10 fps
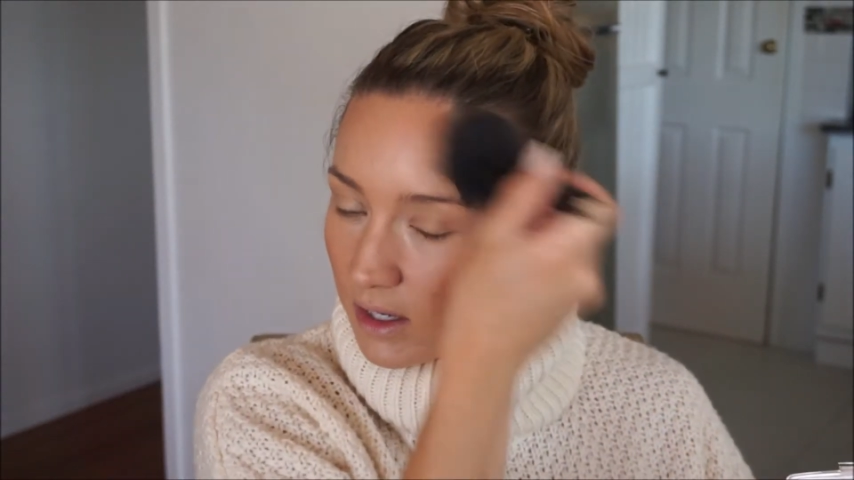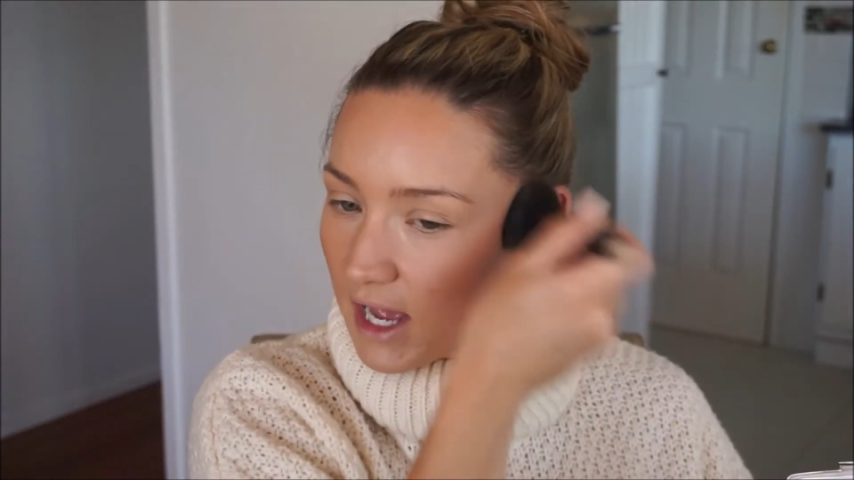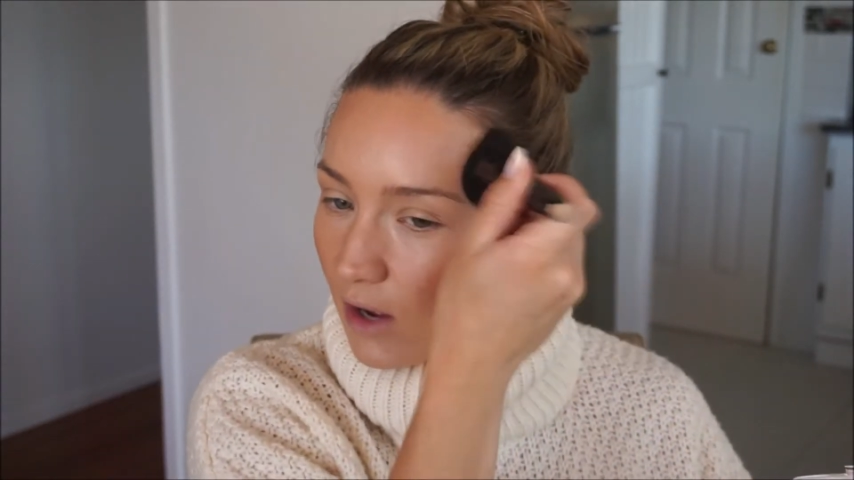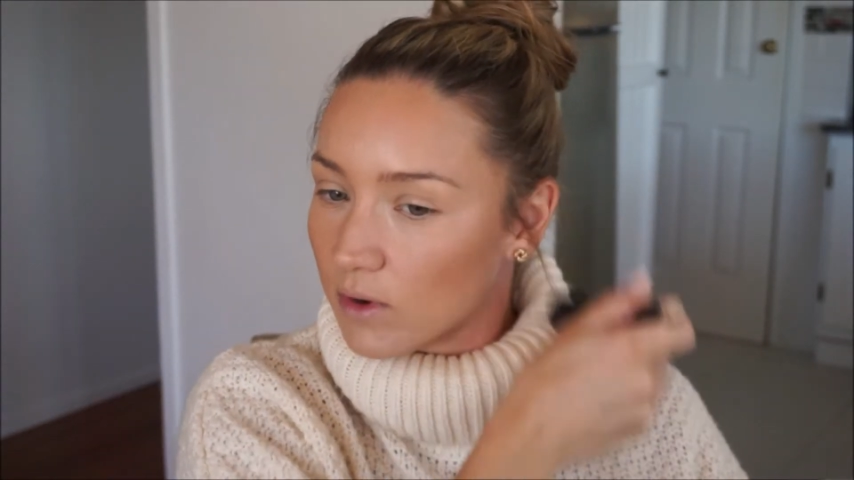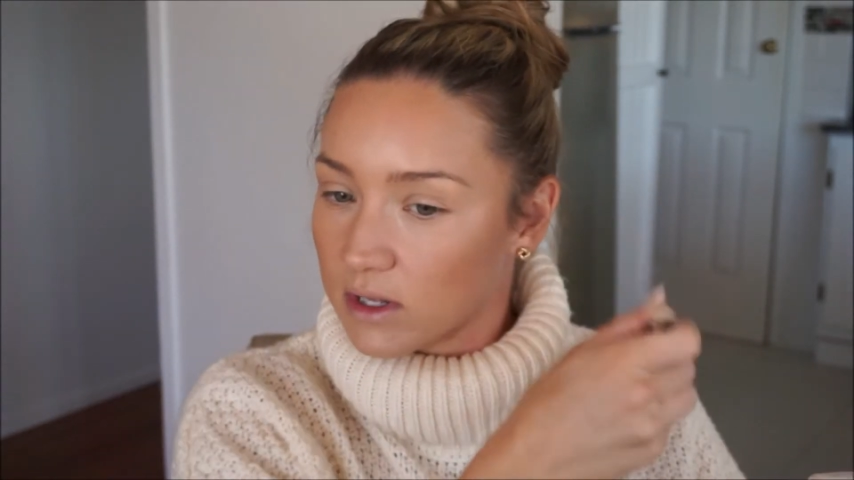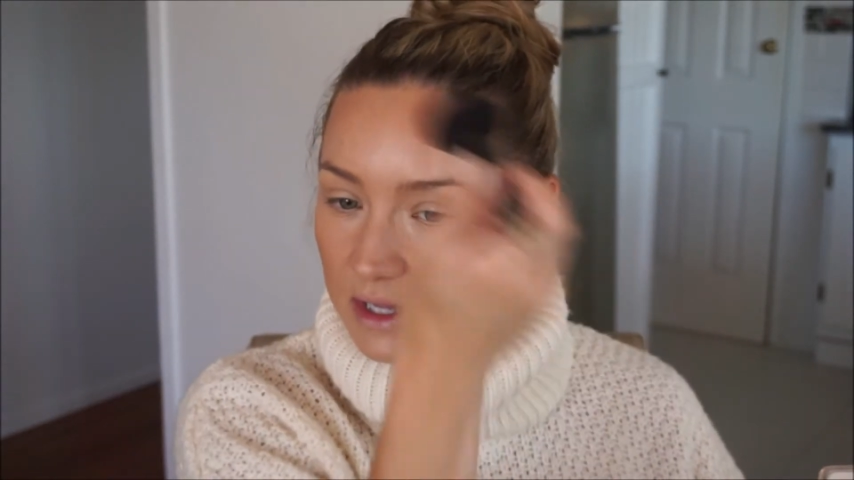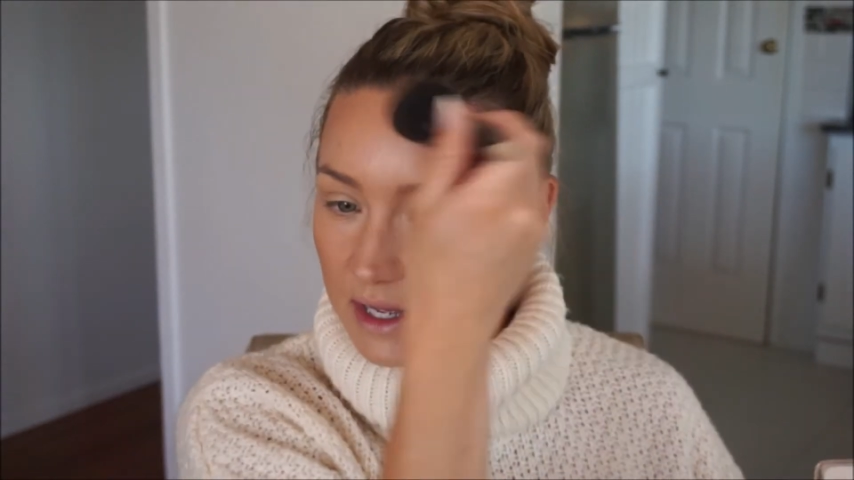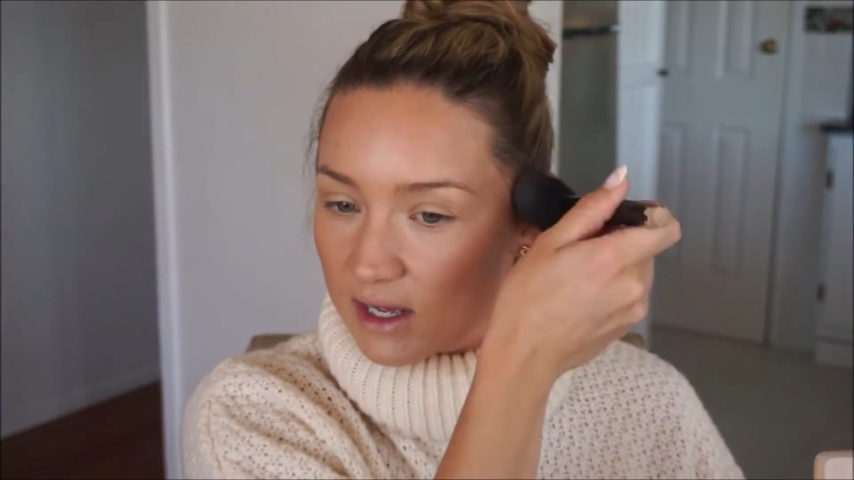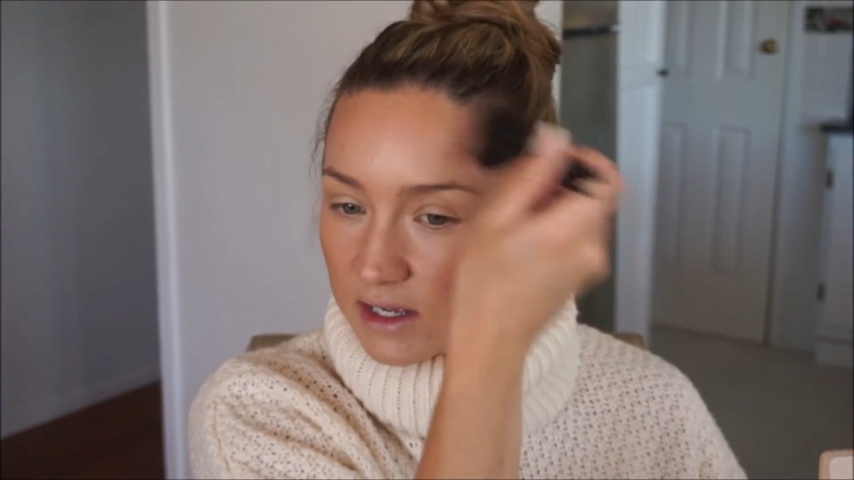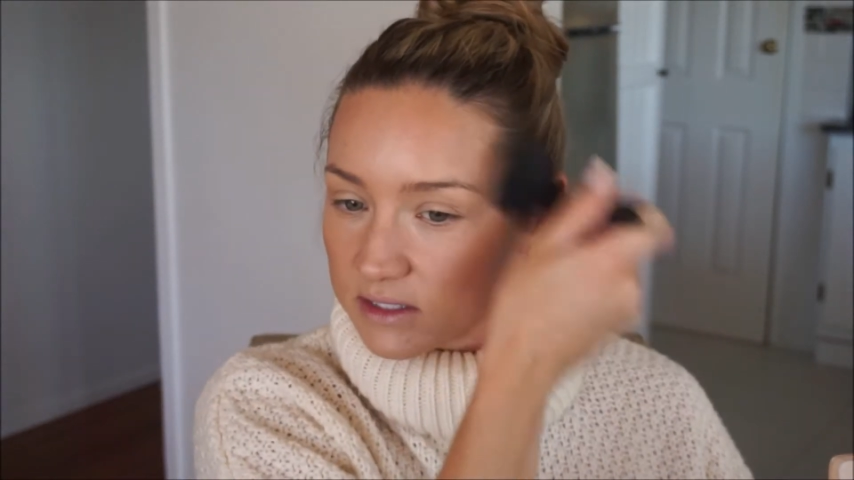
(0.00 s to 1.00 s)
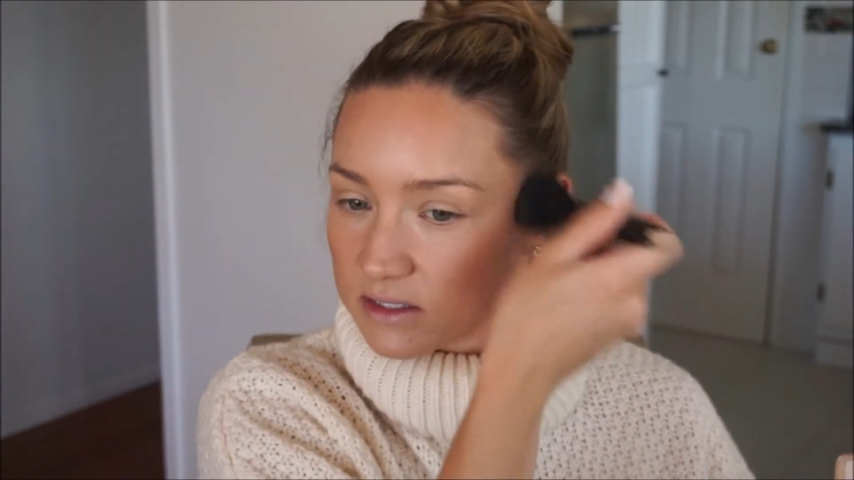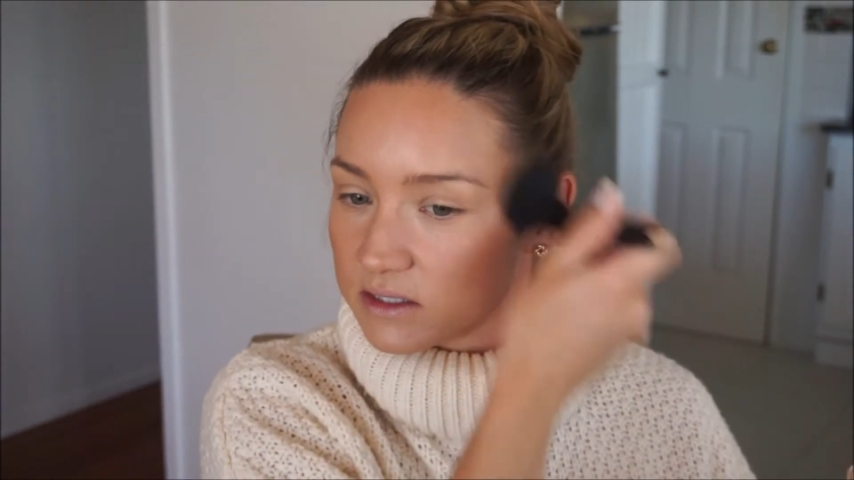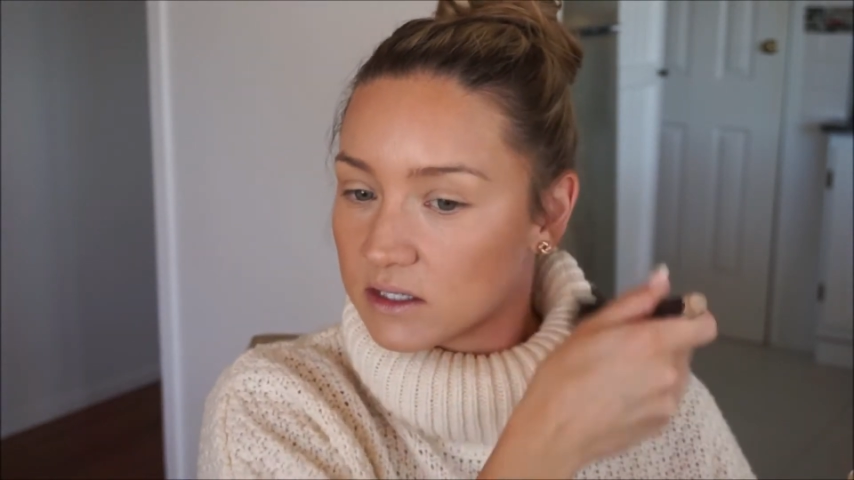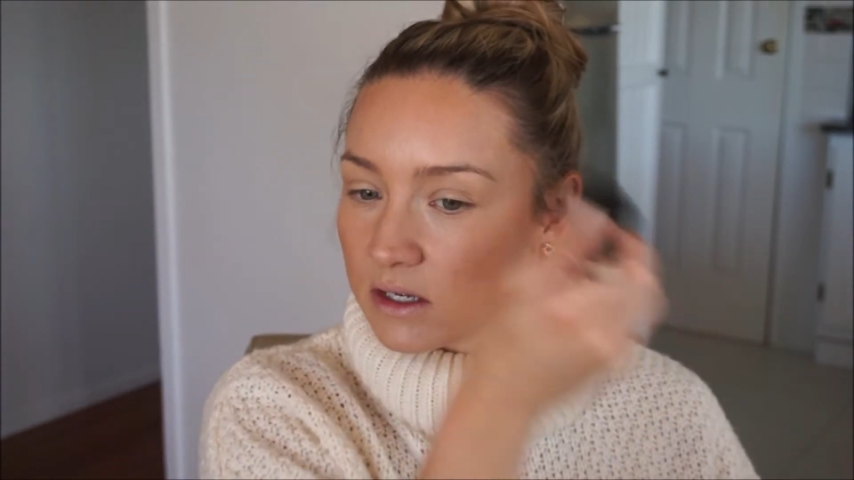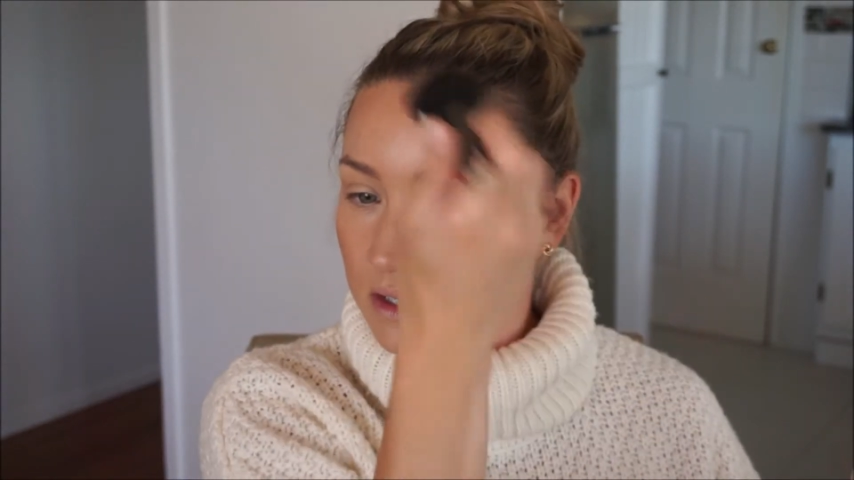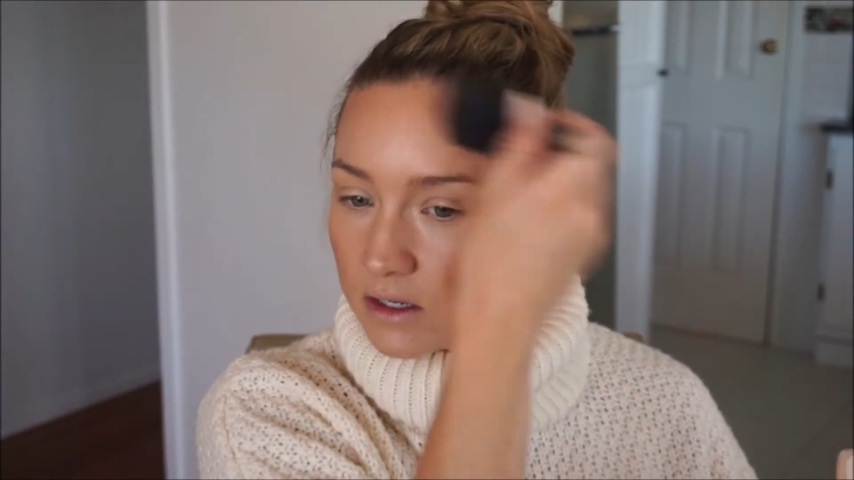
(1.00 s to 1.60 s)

Hourglass